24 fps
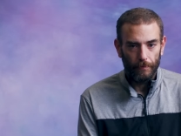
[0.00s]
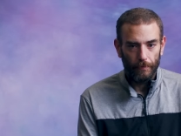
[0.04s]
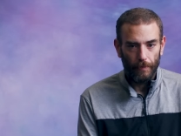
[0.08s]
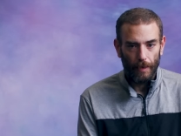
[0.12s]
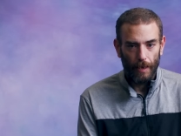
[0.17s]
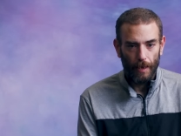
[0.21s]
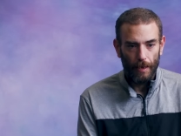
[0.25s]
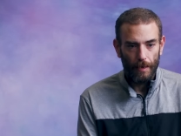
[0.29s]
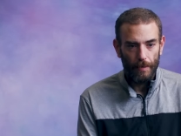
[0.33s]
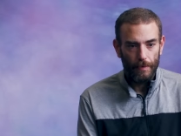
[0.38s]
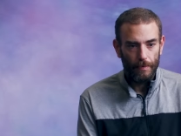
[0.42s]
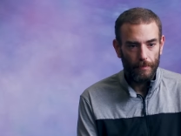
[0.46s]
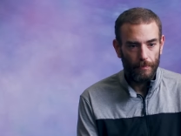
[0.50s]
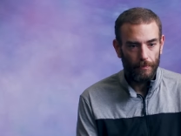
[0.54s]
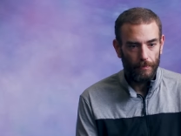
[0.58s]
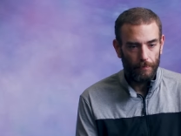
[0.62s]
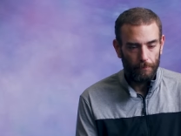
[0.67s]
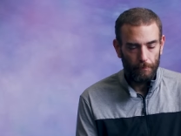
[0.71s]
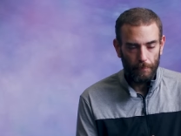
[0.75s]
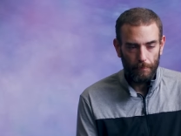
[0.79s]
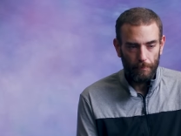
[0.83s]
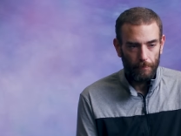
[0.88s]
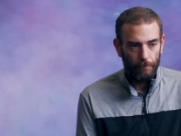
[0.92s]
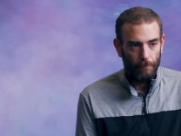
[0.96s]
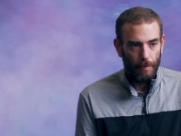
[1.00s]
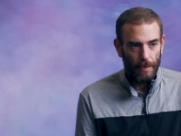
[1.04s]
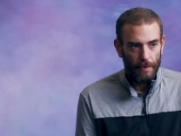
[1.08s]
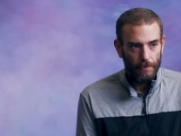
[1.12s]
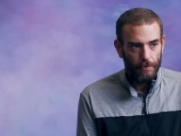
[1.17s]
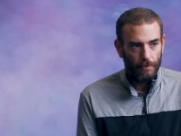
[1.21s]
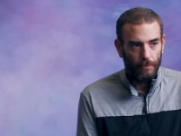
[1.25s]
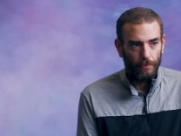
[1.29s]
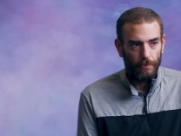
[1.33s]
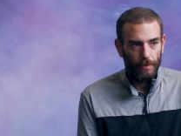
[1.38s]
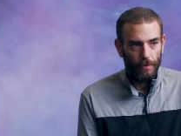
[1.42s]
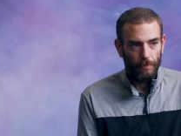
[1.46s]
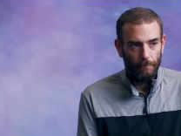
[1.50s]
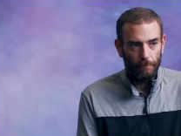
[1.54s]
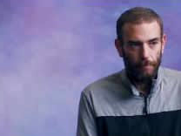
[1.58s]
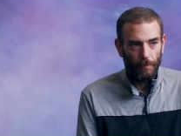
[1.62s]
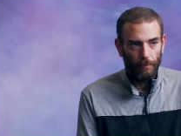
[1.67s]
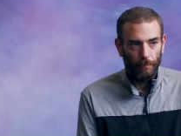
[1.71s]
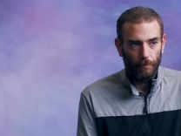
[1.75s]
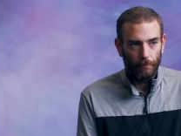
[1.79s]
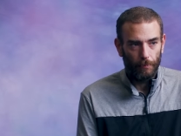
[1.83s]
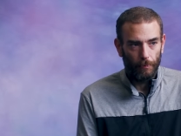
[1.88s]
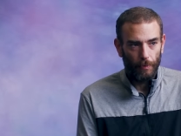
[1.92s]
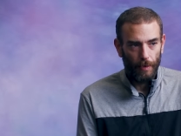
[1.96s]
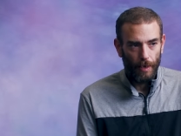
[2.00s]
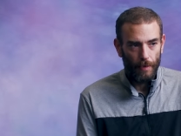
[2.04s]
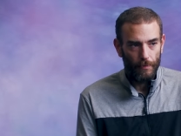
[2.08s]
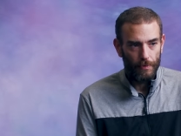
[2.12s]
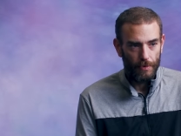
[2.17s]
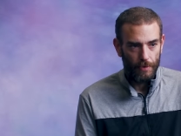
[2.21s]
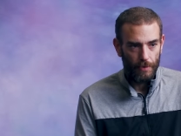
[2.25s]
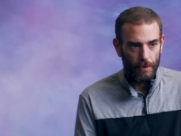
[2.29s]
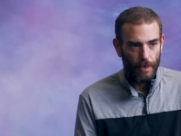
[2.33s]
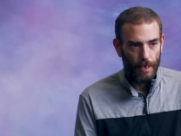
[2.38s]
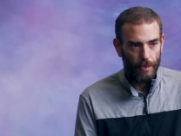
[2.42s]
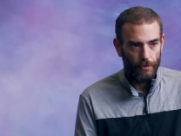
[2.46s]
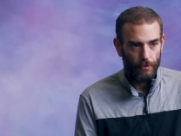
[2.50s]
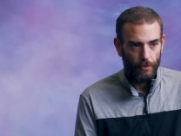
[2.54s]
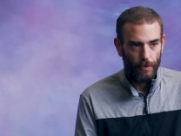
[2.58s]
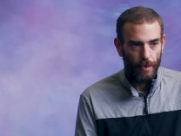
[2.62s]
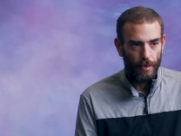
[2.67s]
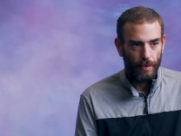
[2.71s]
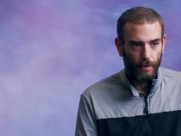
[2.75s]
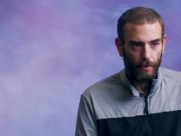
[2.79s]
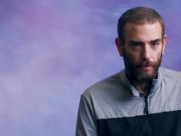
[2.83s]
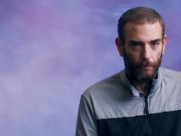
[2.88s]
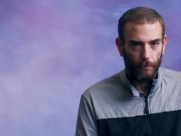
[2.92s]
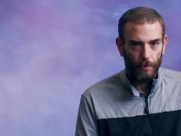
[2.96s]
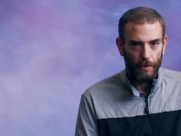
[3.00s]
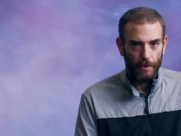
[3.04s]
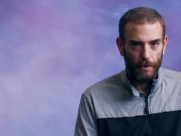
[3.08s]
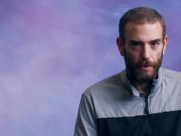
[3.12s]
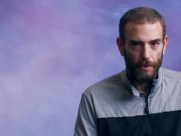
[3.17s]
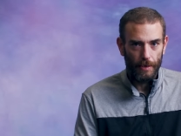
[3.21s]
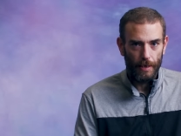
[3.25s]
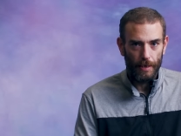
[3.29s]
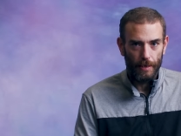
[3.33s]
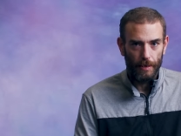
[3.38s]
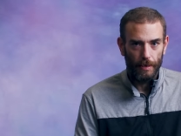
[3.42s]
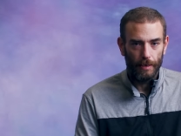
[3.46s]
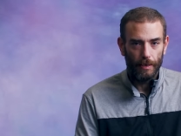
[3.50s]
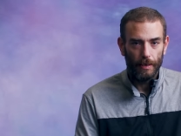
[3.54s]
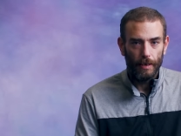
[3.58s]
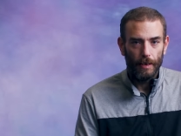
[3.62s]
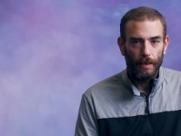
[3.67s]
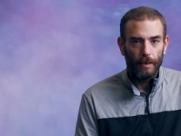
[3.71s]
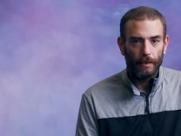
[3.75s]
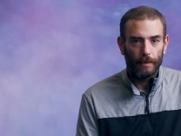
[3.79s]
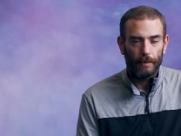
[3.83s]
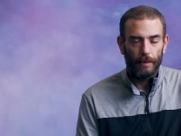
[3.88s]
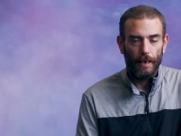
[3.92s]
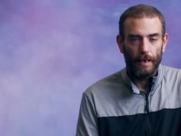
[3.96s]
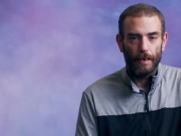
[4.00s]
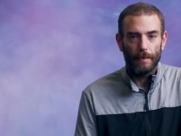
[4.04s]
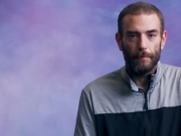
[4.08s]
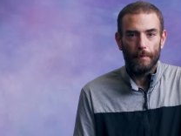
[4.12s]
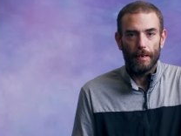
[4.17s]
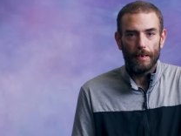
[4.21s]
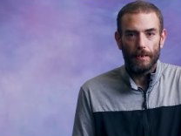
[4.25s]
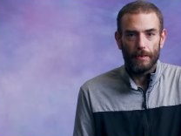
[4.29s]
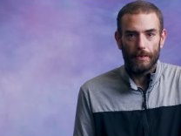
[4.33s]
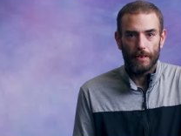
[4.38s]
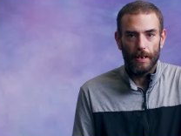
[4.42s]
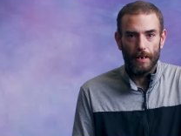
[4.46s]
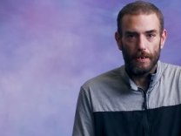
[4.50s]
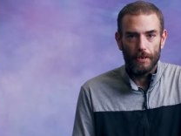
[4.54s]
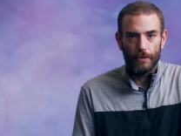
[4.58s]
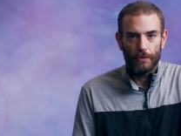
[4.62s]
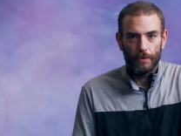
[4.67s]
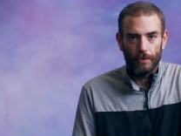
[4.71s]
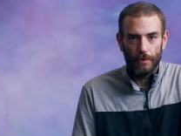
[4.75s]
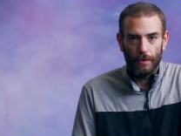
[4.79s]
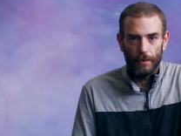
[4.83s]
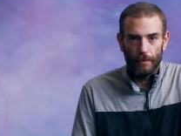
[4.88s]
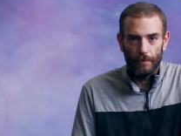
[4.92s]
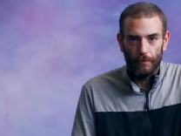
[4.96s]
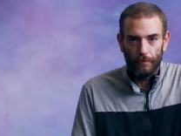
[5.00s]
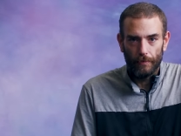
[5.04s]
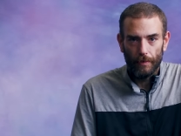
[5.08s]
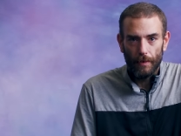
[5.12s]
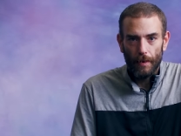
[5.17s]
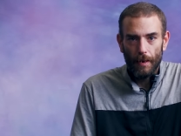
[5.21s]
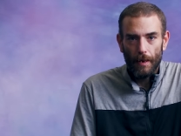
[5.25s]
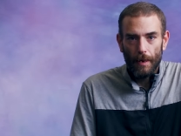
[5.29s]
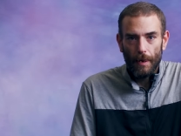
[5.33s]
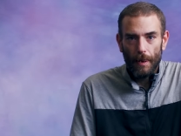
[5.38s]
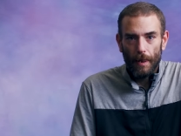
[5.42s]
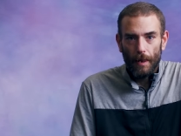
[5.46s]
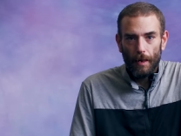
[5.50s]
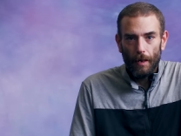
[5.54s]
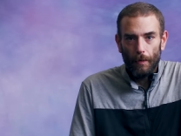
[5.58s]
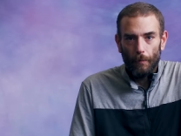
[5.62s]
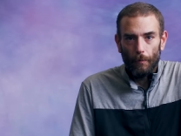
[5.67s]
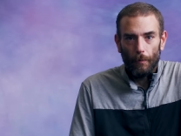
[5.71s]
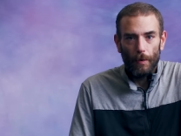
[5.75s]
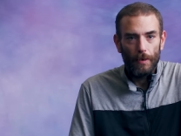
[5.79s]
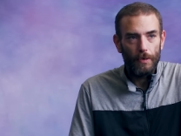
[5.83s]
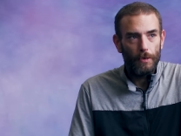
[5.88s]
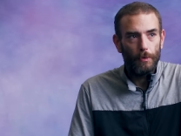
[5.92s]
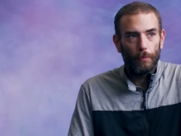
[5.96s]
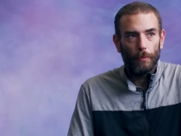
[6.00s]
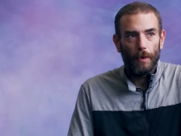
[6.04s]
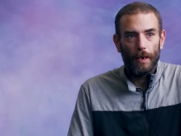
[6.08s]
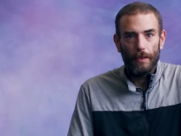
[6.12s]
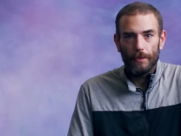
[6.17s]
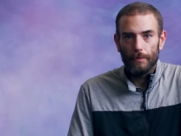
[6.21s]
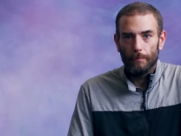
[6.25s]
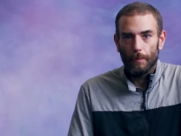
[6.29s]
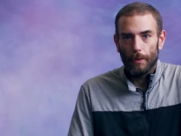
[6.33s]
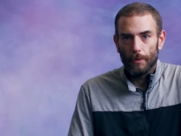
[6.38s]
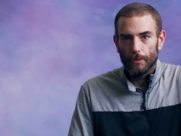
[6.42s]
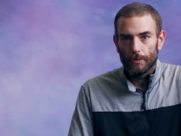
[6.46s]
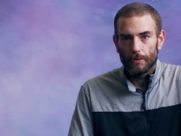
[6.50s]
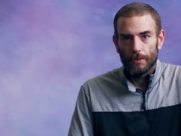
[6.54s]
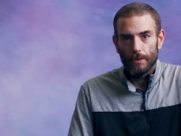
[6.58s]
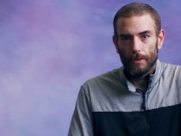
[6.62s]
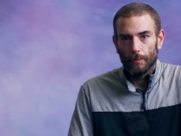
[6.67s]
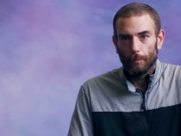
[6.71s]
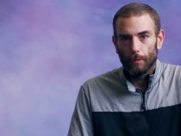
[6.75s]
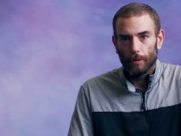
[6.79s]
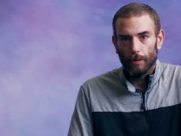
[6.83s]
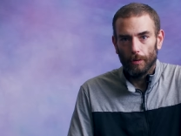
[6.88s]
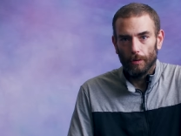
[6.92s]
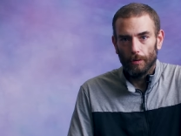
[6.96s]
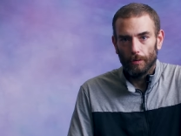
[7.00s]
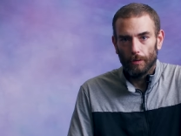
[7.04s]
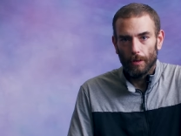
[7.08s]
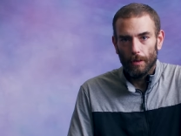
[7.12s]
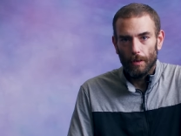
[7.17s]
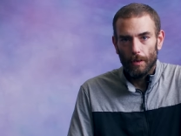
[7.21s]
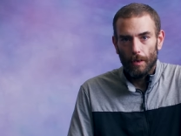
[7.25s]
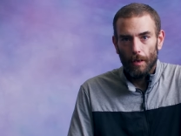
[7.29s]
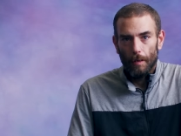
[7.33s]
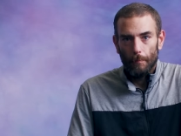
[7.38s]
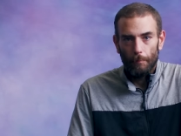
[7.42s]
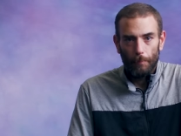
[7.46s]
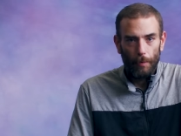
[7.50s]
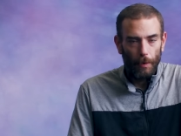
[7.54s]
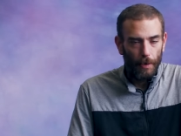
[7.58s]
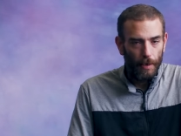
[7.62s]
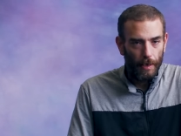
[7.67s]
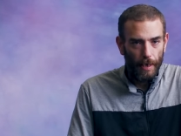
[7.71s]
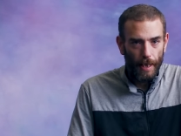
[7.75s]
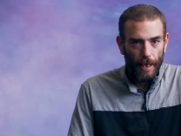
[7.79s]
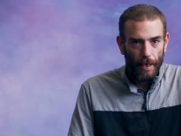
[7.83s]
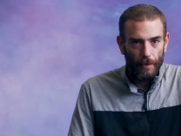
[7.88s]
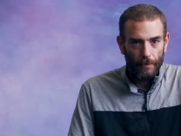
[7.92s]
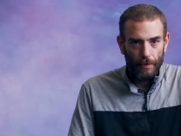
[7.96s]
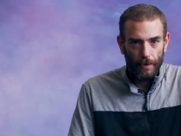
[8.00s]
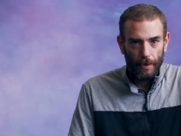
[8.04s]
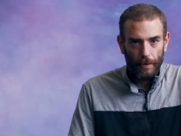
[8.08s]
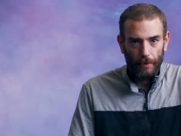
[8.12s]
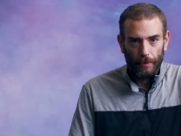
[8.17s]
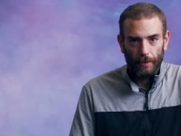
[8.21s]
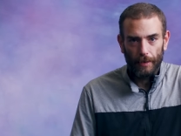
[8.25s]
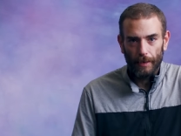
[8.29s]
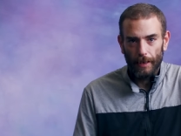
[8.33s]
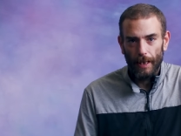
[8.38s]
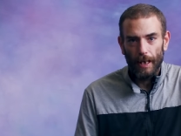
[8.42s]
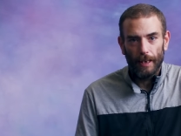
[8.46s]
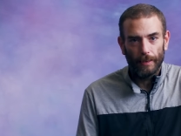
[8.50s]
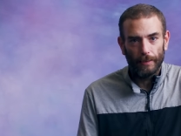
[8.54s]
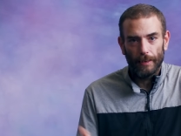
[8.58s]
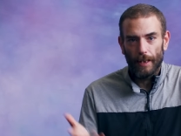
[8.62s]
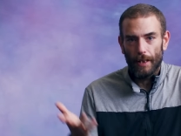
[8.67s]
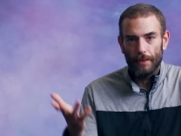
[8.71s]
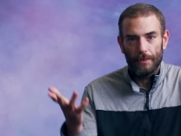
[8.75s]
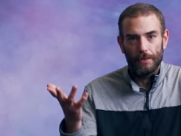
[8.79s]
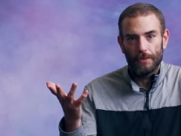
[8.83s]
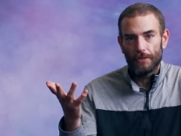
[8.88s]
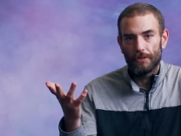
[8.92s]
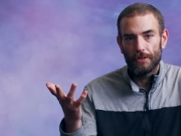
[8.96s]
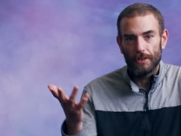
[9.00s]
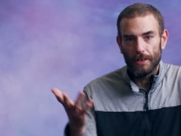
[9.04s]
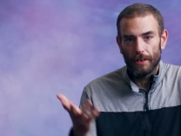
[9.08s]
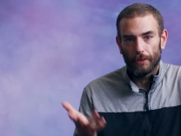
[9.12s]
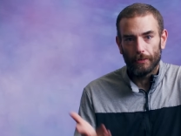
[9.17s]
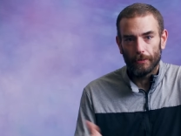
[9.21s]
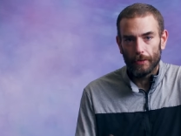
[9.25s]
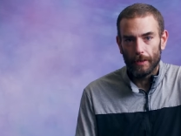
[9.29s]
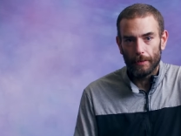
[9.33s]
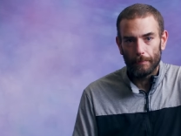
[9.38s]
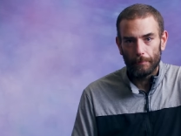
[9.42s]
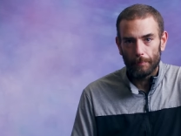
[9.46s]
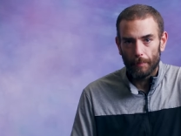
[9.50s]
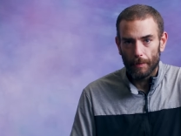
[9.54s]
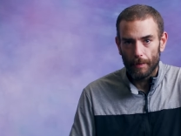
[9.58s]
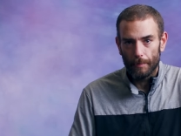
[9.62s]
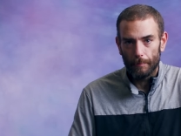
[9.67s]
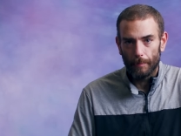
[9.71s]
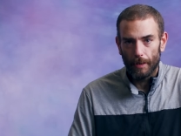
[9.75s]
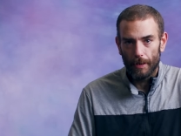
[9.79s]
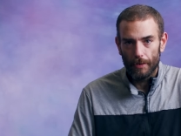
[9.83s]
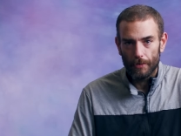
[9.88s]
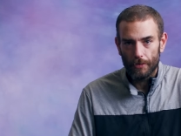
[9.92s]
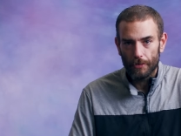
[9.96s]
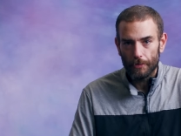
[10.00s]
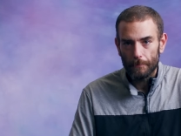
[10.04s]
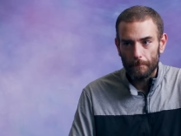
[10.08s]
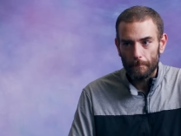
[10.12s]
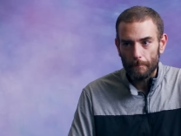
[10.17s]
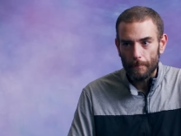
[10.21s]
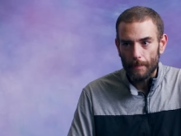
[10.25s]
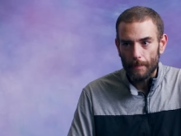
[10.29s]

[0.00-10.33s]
I've basically, when I was in that training, we did a guided meditation of what do you want most in the world? Put it out there, out loud the secret, pretty much.